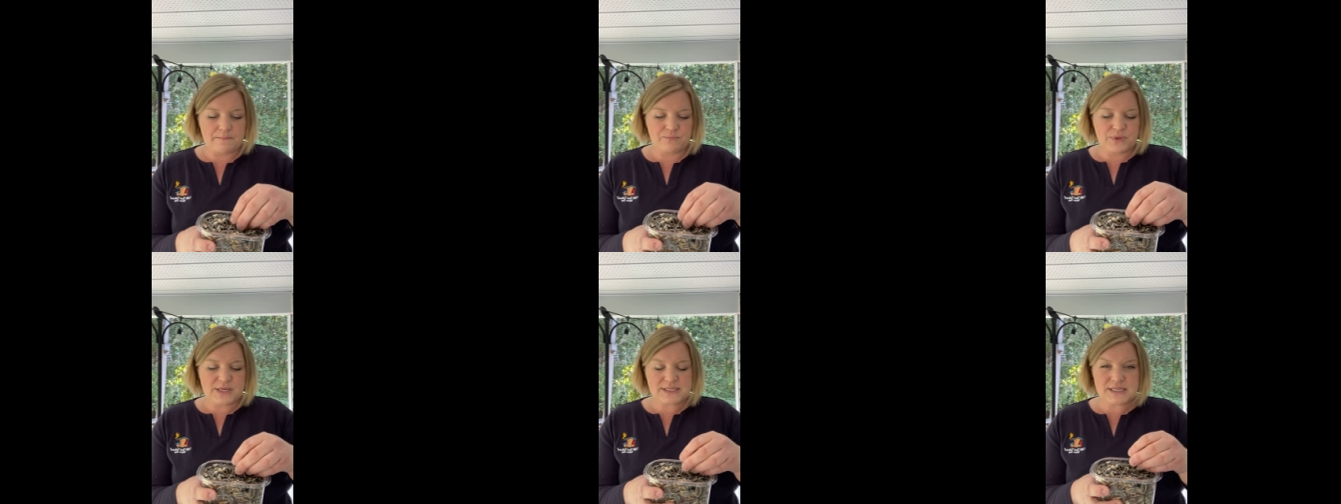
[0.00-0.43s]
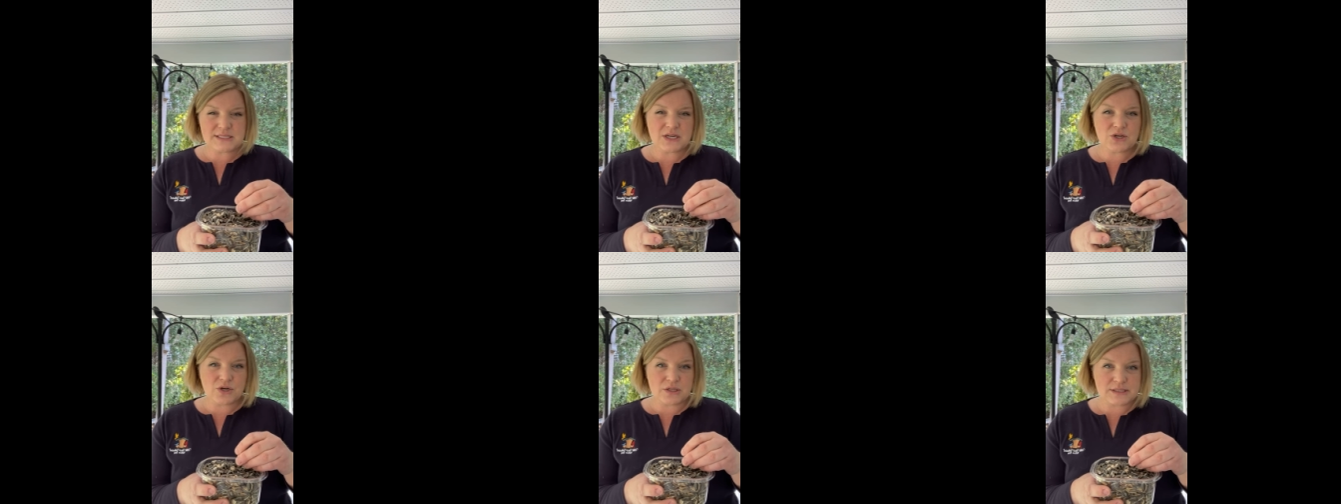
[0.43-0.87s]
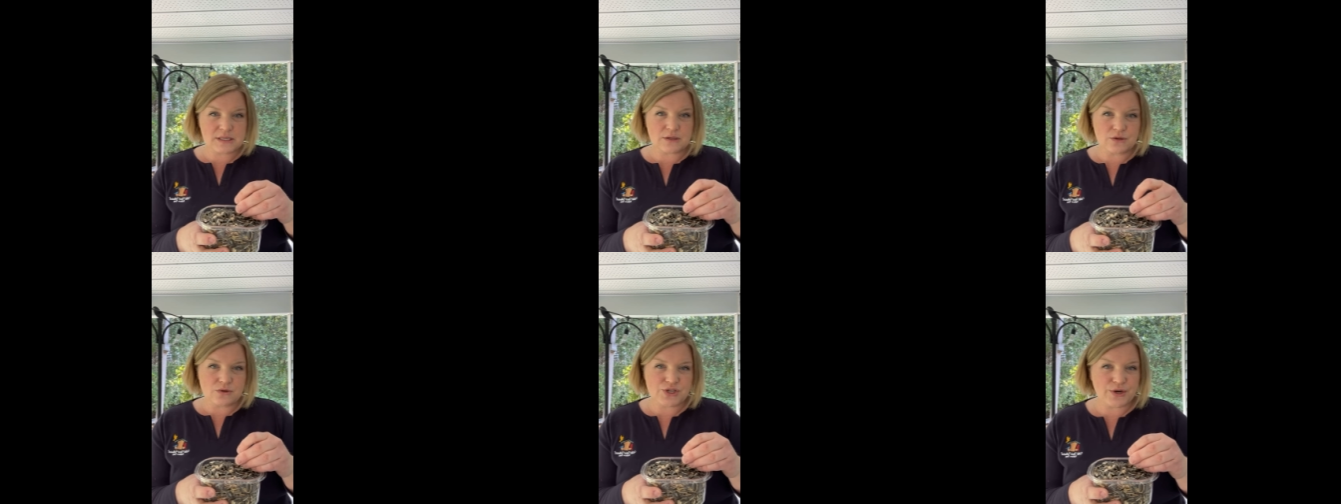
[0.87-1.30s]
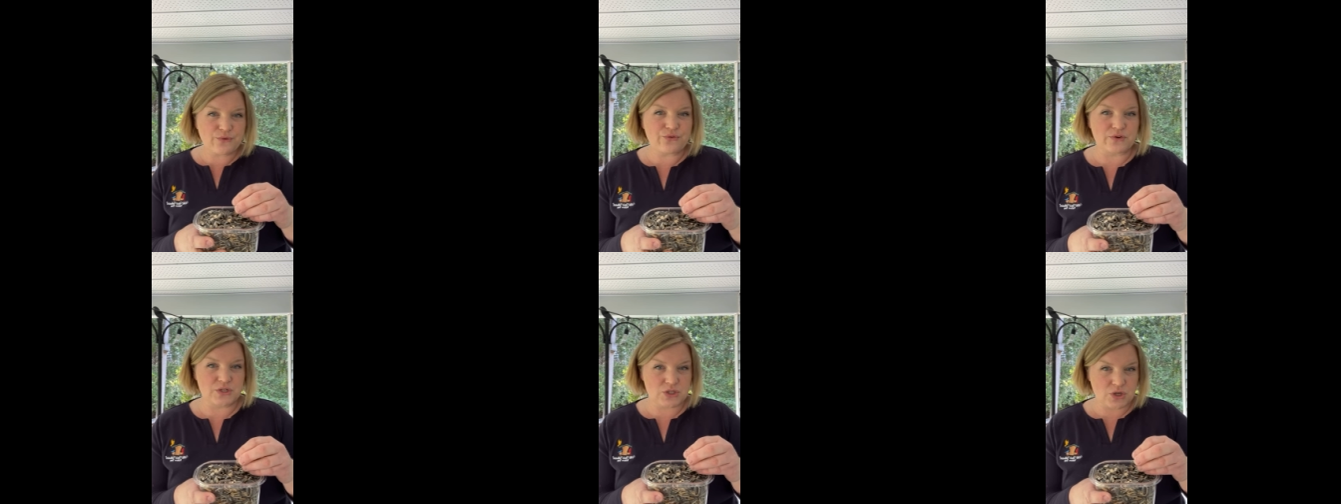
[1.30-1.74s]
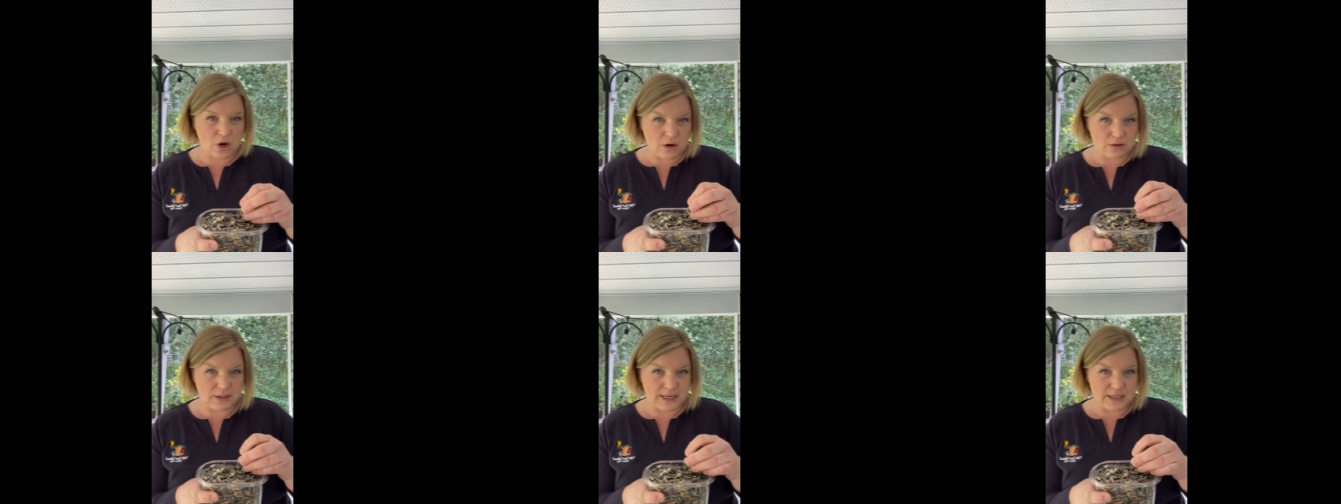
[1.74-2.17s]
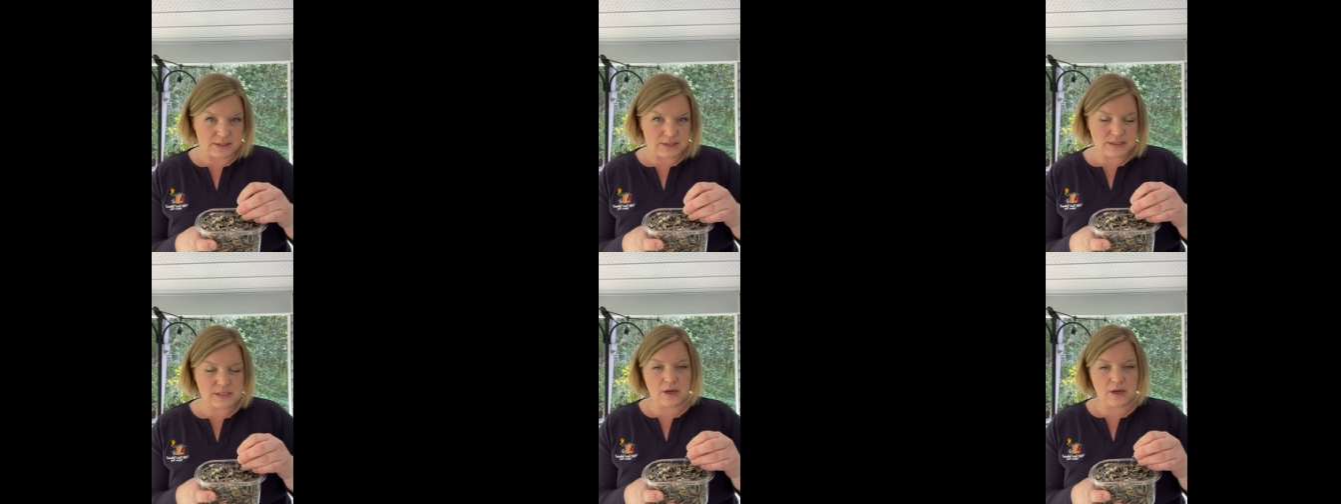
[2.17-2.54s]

This is a good solution for starlings.